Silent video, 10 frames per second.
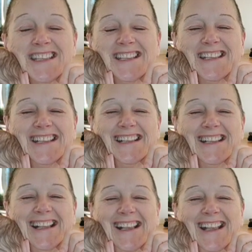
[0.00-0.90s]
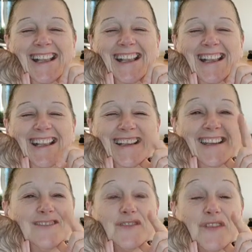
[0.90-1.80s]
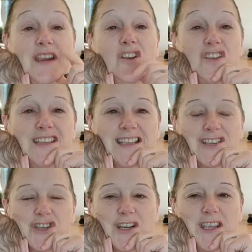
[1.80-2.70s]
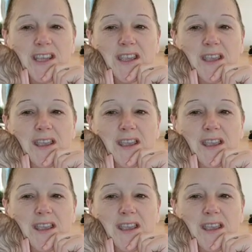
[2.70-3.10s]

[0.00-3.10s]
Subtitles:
That was very nice, actually.